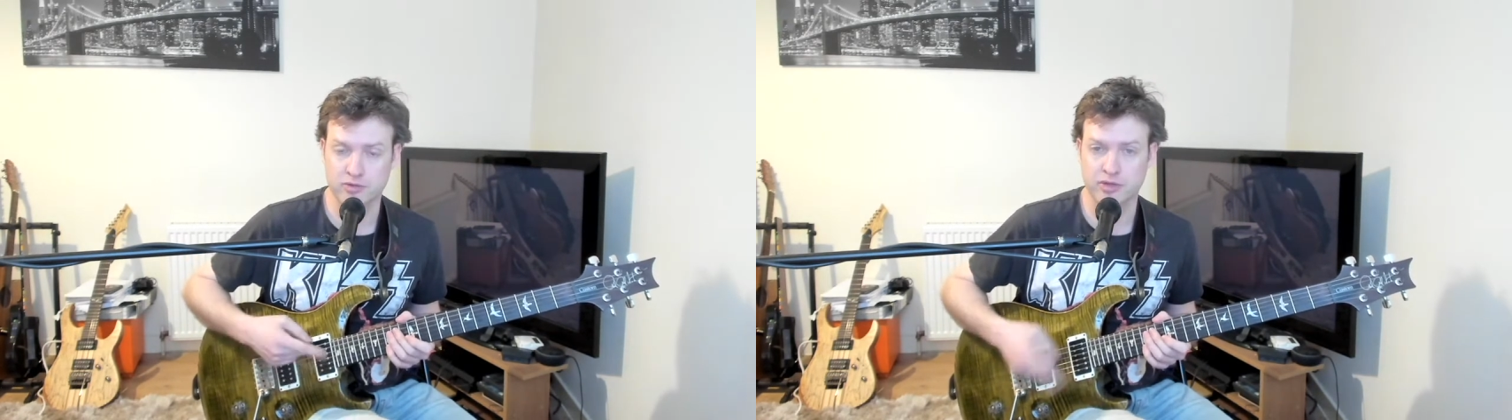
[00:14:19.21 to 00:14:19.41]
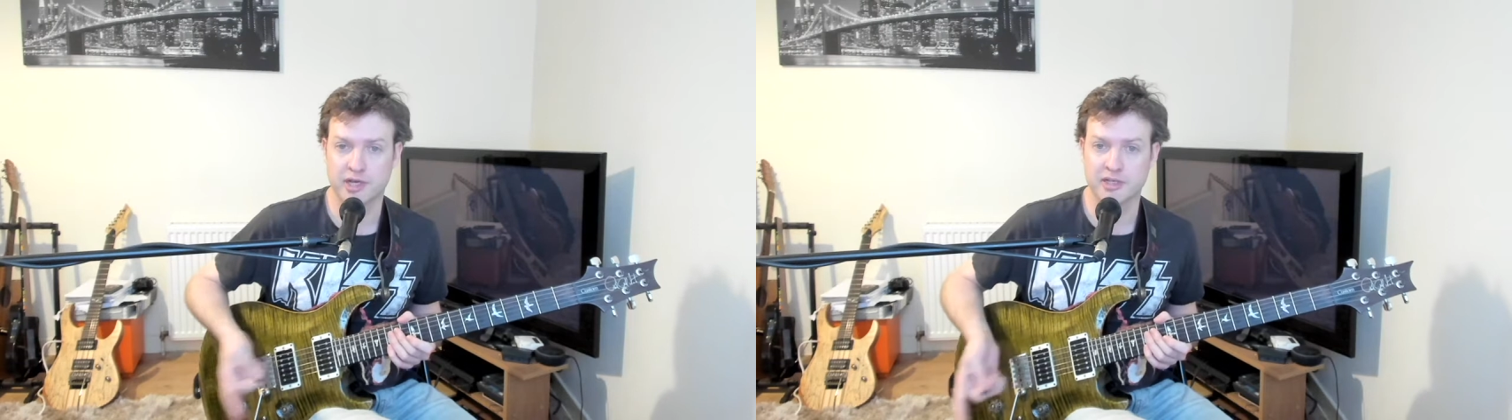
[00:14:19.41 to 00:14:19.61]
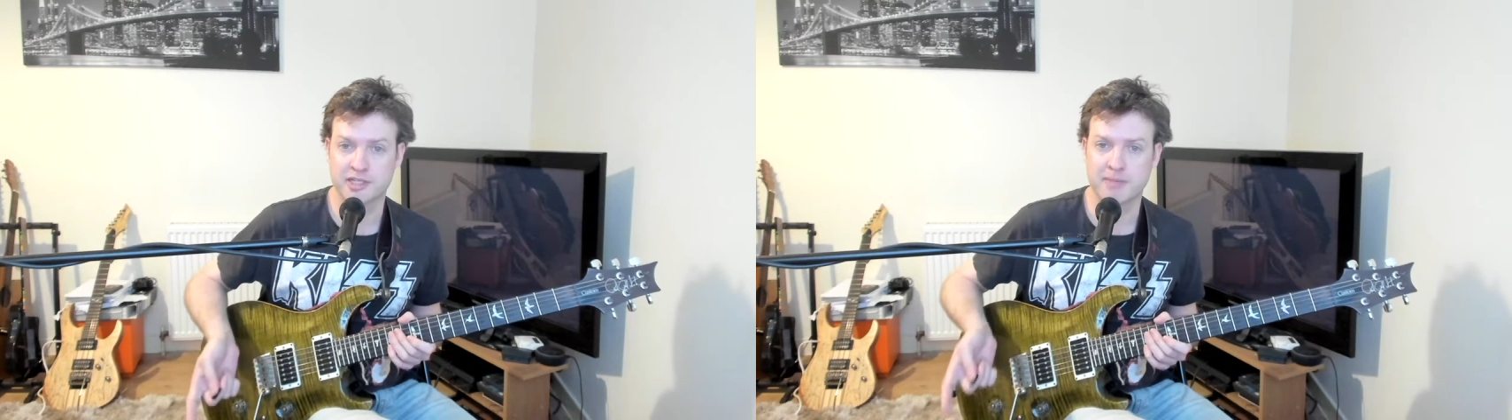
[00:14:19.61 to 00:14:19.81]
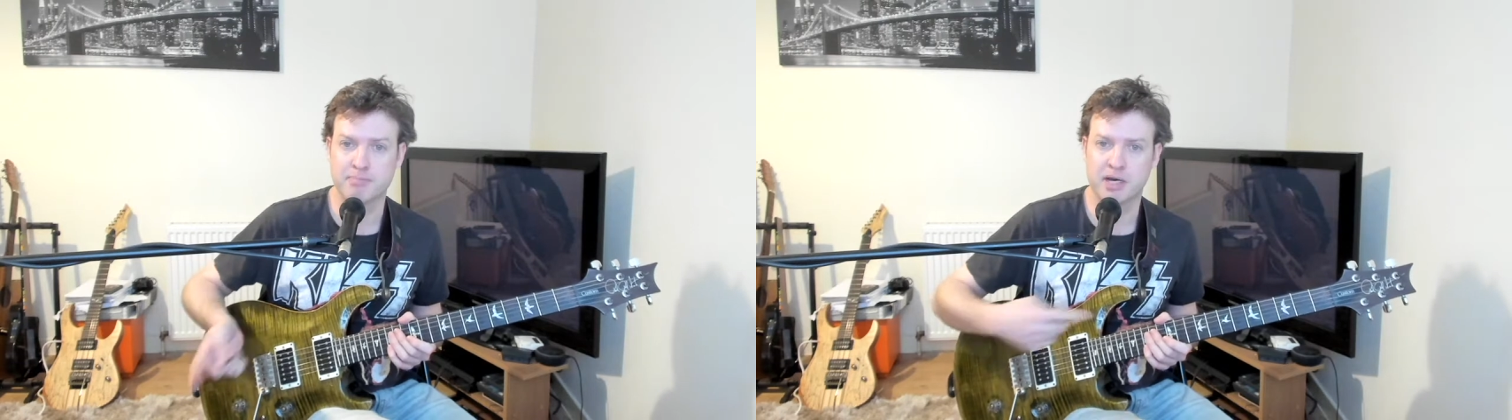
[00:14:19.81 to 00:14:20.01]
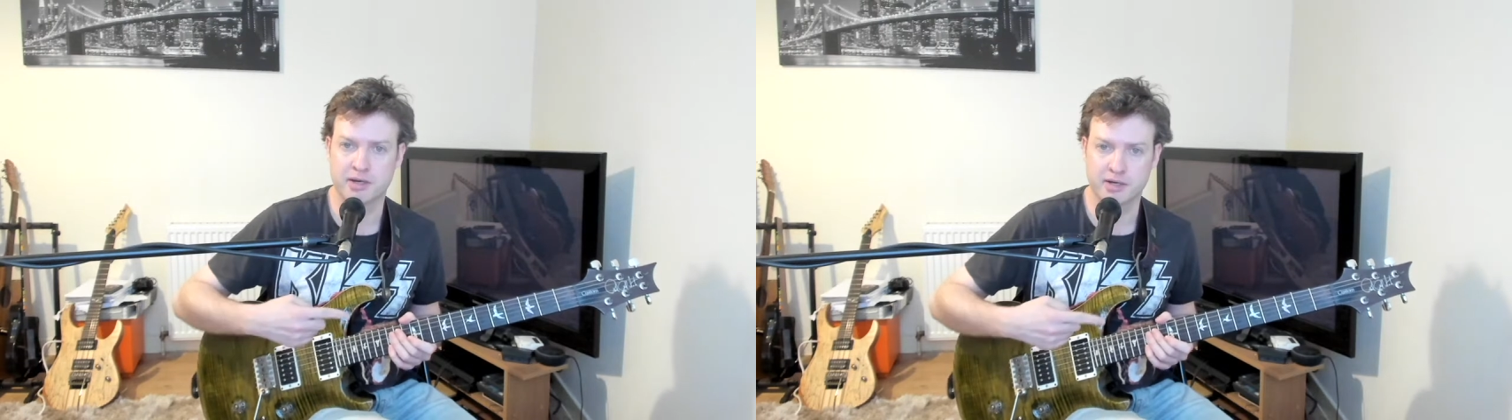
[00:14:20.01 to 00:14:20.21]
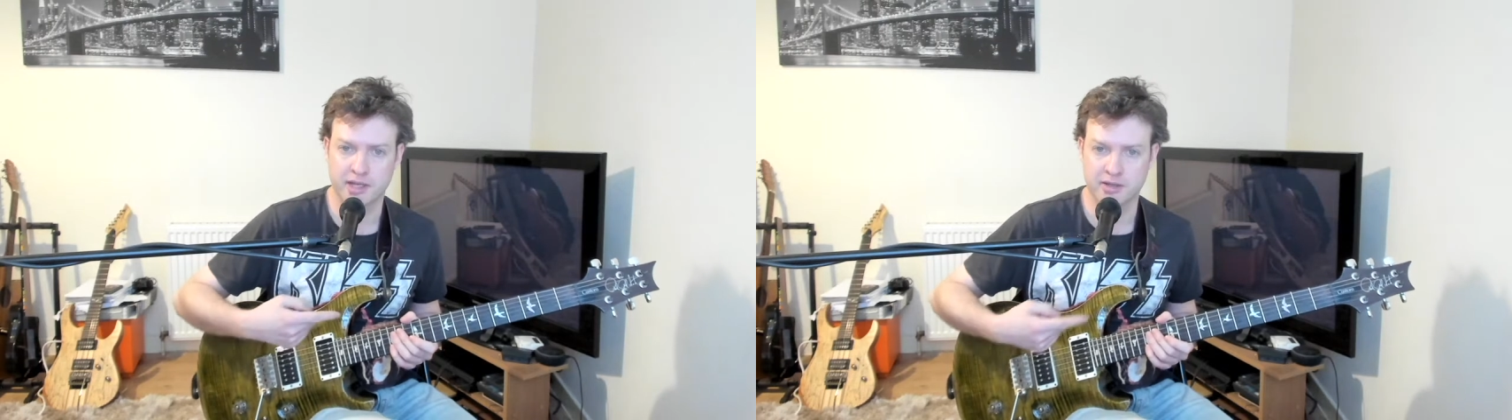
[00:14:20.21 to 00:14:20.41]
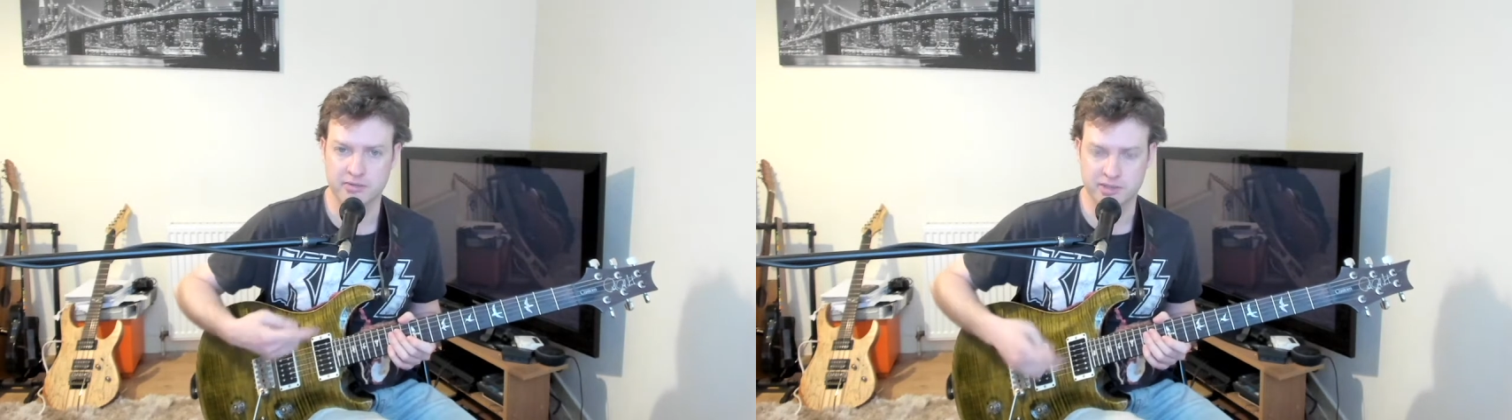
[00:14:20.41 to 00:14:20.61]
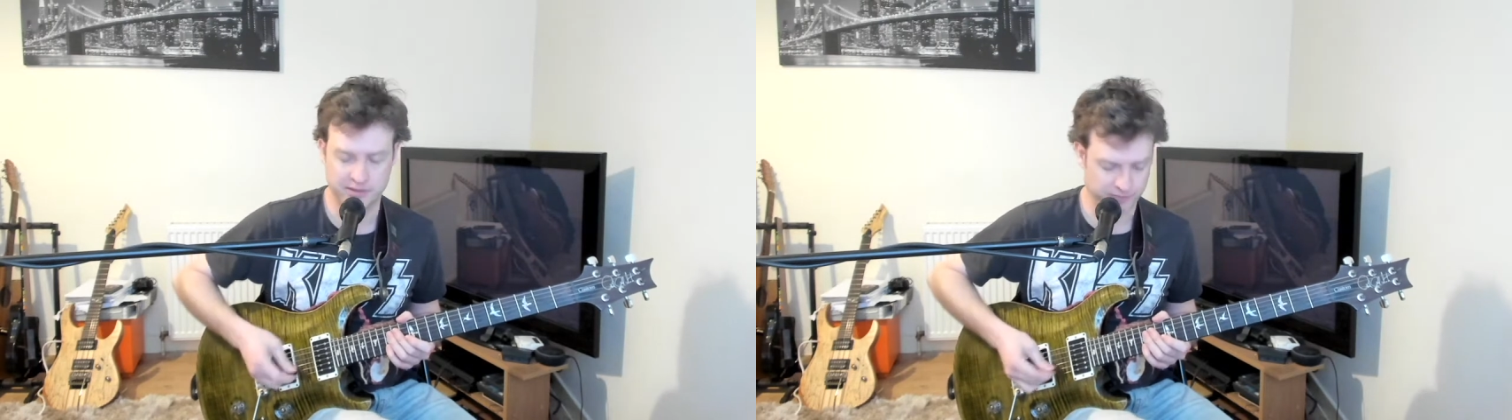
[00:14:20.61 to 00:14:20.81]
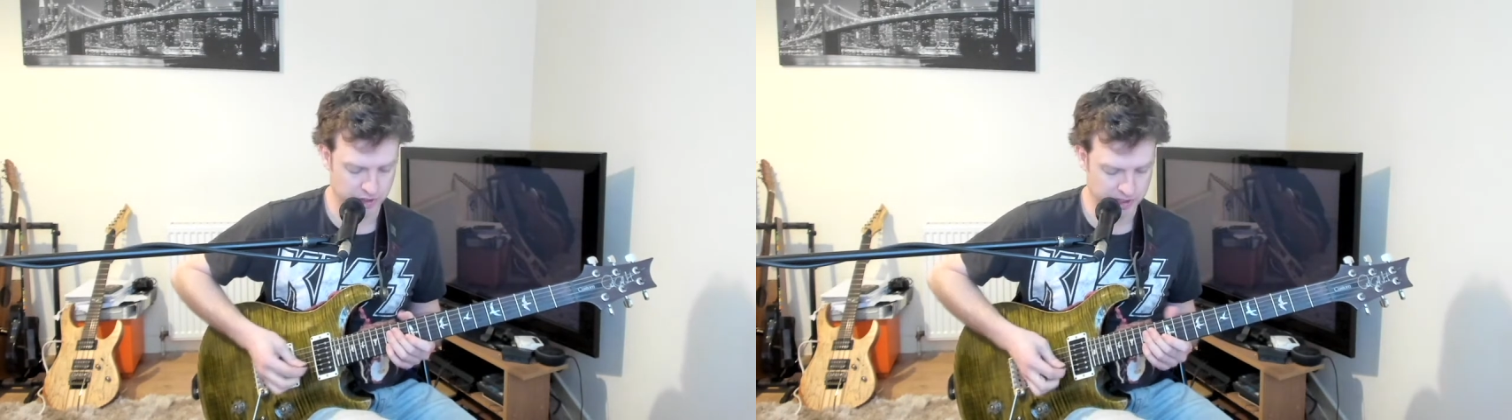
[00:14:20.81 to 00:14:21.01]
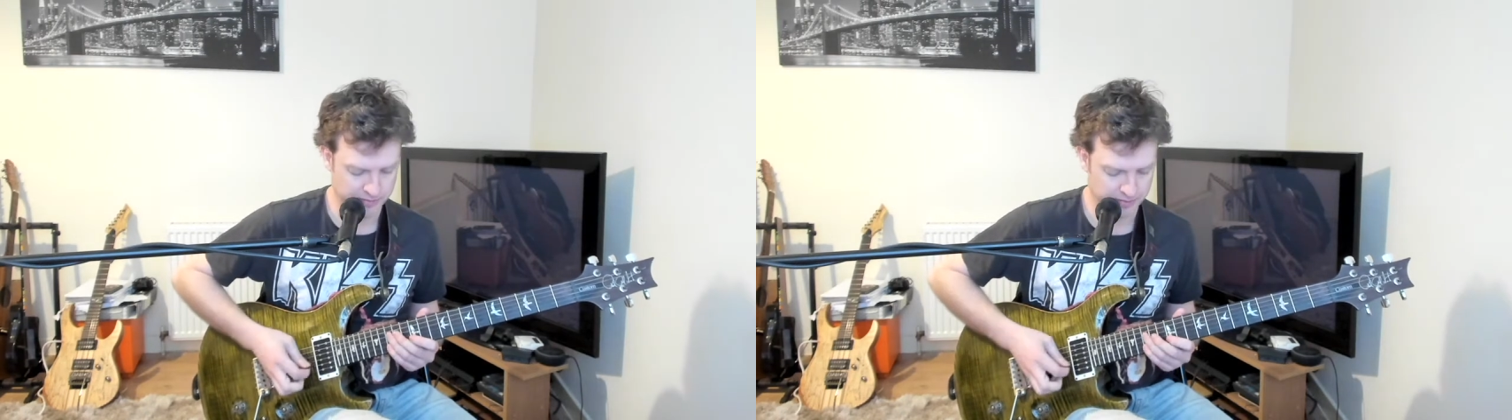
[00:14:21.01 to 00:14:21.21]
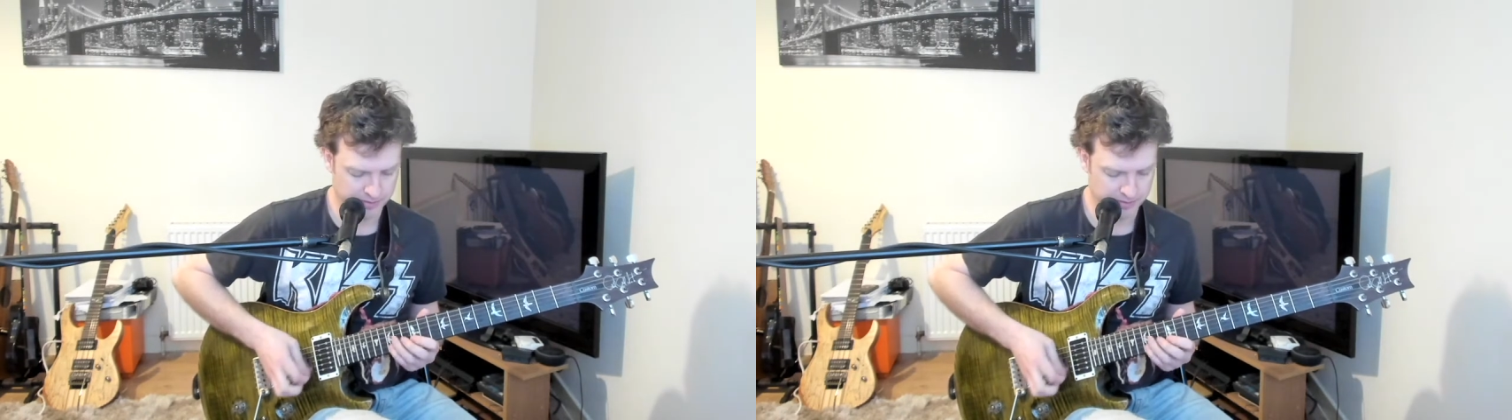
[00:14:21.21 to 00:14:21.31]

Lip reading: do that same pattern again that was in the first half.